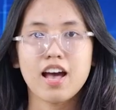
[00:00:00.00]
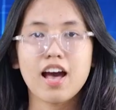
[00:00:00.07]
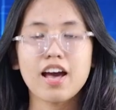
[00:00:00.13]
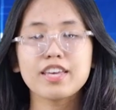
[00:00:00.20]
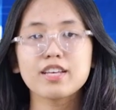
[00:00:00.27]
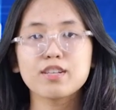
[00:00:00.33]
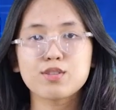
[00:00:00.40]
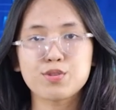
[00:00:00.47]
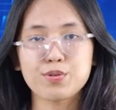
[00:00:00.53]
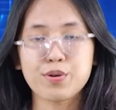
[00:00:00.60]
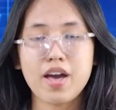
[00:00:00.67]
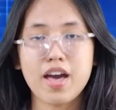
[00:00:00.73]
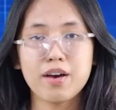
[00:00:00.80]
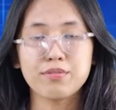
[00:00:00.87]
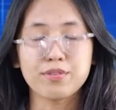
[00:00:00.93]
I used to
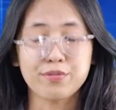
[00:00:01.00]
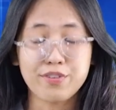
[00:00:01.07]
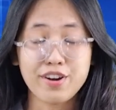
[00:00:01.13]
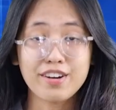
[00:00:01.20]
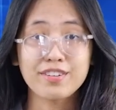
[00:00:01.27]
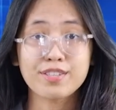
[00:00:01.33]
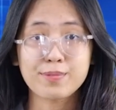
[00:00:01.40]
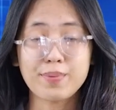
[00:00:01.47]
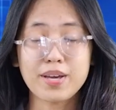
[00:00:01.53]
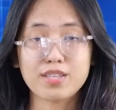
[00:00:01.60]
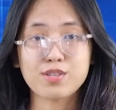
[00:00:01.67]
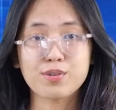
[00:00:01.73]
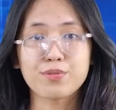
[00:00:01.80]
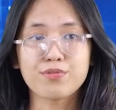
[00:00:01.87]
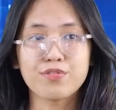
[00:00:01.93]
have a very
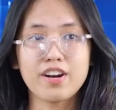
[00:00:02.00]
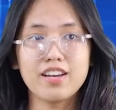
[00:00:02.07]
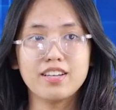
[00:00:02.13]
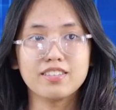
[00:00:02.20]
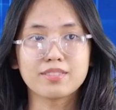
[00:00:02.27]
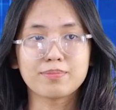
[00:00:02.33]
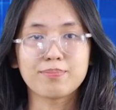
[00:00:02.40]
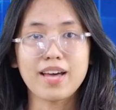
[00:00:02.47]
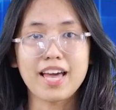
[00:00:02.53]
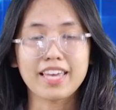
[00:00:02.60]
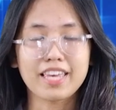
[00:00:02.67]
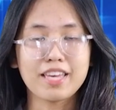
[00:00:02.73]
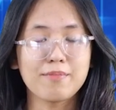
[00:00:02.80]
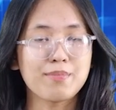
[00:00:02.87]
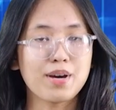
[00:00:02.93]
special friend
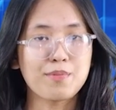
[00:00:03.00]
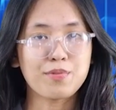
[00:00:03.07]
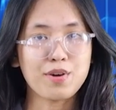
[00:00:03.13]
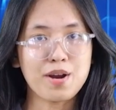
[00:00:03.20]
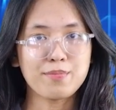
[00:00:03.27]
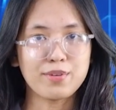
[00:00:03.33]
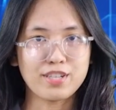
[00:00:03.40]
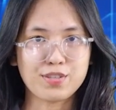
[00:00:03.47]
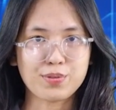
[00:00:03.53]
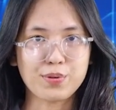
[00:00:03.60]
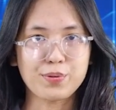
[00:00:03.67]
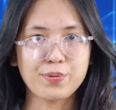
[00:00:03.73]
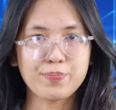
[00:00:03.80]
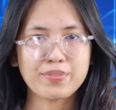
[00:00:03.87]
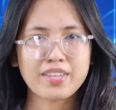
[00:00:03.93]
back in my primary
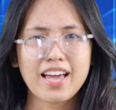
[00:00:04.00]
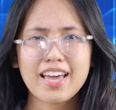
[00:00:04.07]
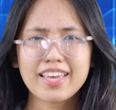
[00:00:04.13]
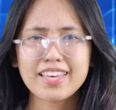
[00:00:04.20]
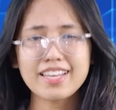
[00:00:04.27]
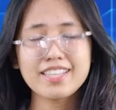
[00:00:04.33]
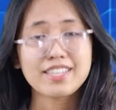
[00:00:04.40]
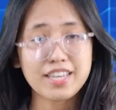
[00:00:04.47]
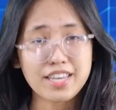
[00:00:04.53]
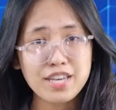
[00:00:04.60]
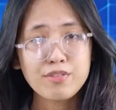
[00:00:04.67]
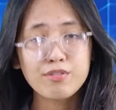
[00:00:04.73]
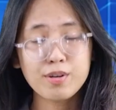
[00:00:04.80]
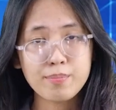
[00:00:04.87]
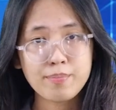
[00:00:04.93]
school. I can't
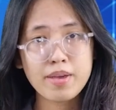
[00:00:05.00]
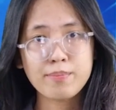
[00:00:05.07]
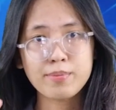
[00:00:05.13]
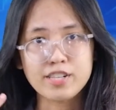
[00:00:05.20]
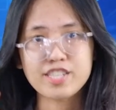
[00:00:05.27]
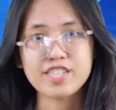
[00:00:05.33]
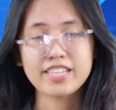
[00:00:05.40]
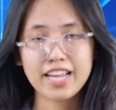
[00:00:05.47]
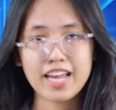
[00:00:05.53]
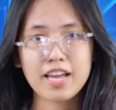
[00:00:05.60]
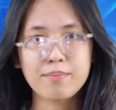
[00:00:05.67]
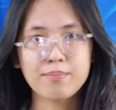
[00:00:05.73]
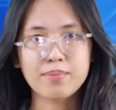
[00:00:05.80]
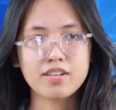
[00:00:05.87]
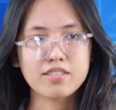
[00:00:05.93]
even remember his
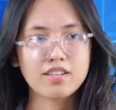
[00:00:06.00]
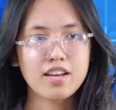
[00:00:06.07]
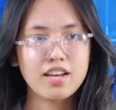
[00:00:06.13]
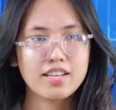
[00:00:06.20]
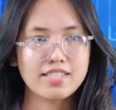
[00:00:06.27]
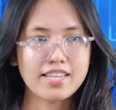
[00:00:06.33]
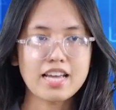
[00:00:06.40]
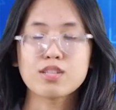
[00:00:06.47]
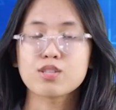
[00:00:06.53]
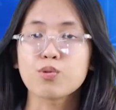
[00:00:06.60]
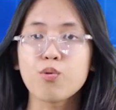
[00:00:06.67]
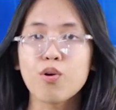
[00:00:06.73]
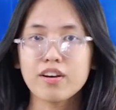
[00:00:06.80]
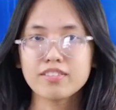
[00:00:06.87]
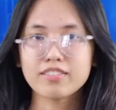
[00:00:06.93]
name, but there's
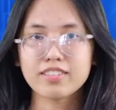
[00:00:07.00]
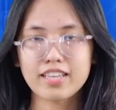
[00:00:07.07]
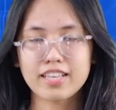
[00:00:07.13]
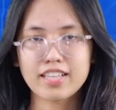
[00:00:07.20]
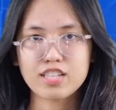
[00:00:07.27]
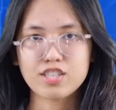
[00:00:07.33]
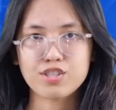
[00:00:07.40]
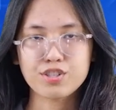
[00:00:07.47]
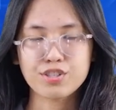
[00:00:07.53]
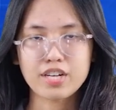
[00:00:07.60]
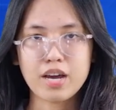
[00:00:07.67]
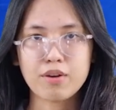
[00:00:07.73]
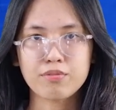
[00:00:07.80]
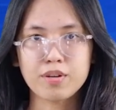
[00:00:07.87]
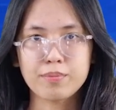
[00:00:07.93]
one thing that stood
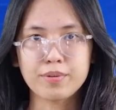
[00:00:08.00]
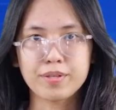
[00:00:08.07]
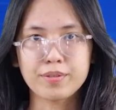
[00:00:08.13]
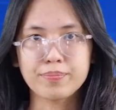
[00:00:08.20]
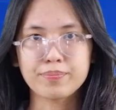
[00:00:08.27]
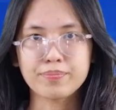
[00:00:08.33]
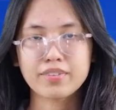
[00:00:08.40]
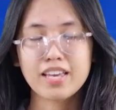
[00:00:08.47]
out from him.